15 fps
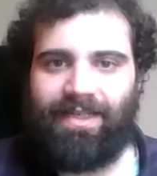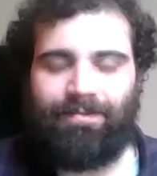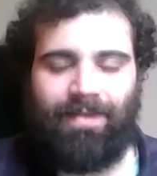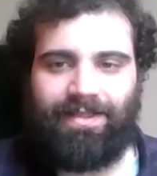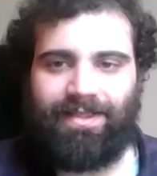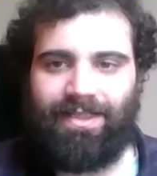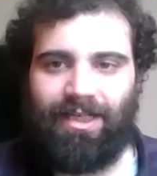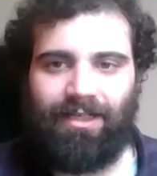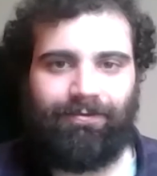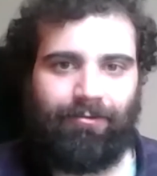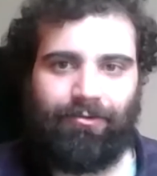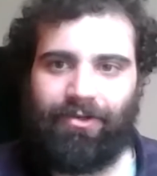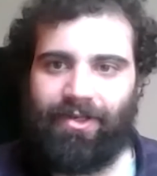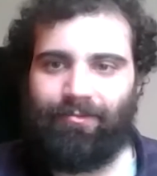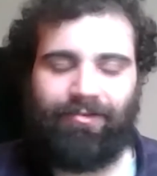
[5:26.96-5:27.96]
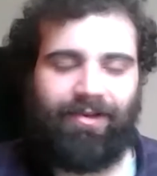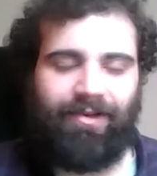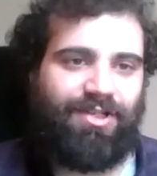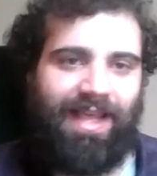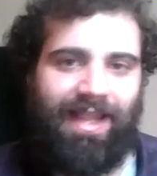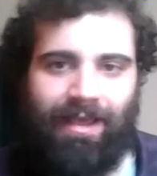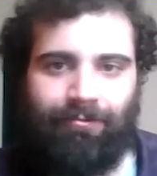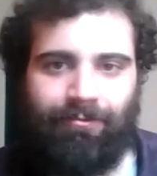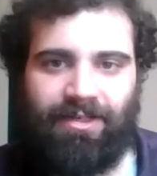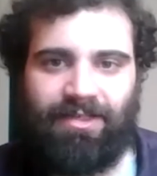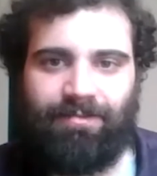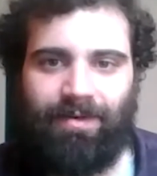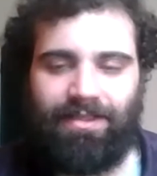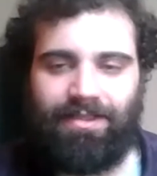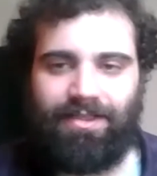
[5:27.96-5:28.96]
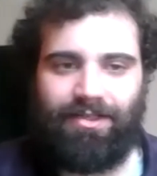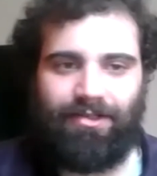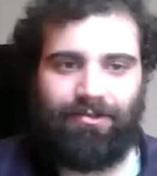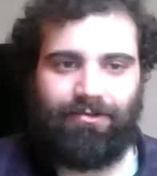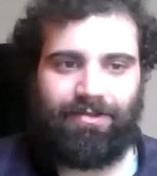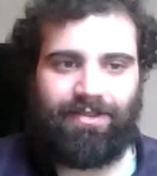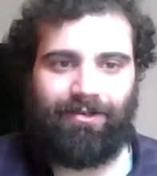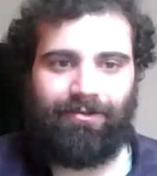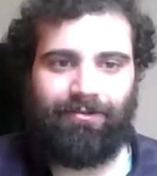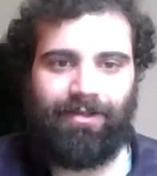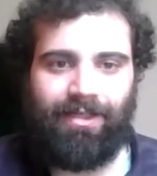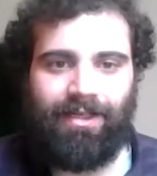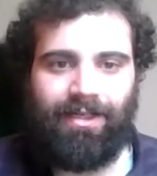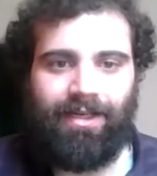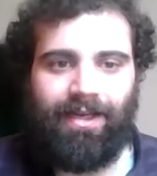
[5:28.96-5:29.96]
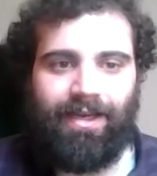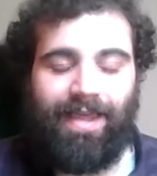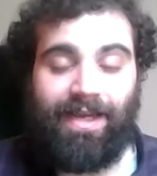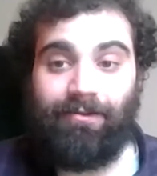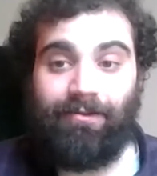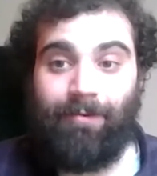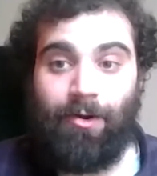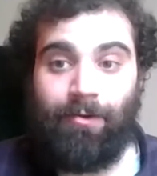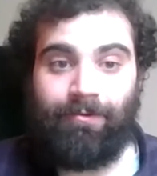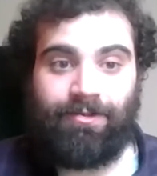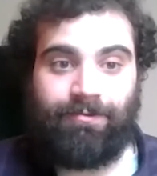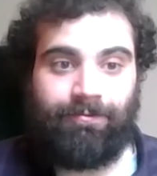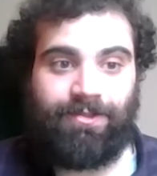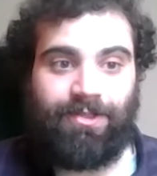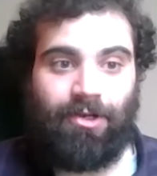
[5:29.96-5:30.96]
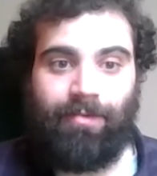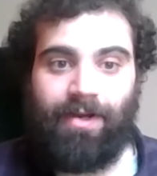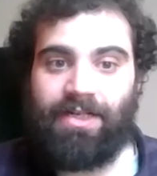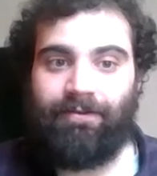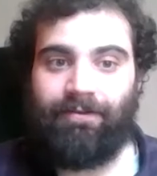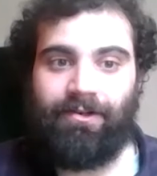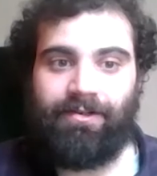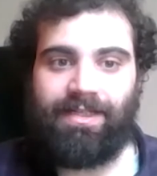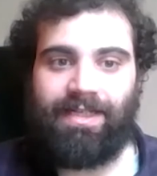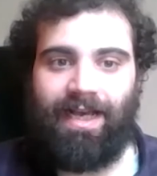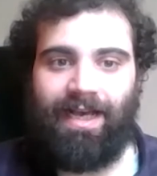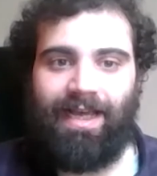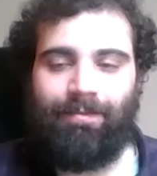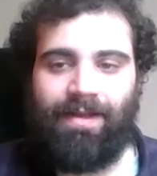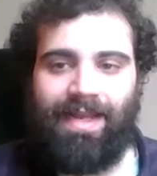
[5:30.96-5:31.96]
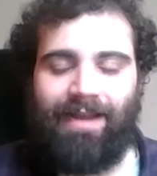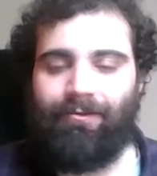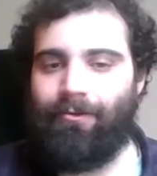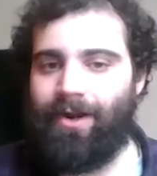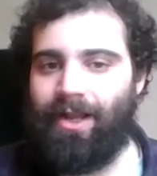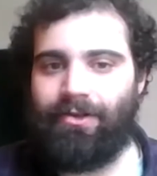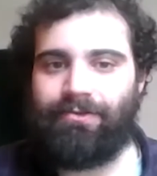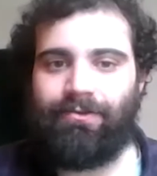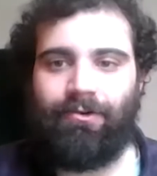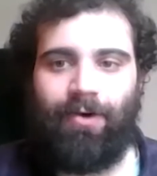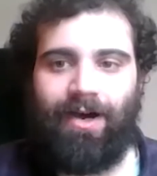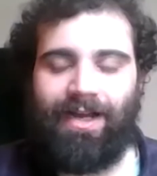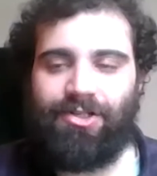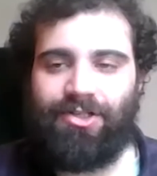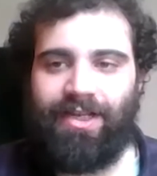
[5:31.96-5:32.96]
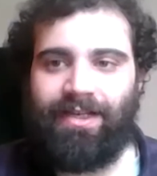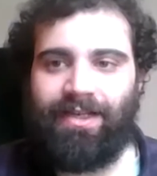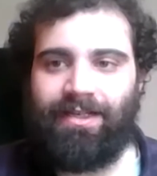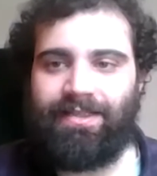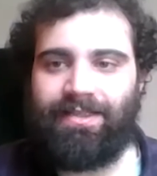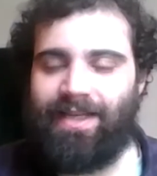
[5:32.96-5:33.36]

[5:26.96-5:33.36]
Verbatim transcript: US myself, I really appreciate a response too. So thank you both so much for your time and to everyone else for watching.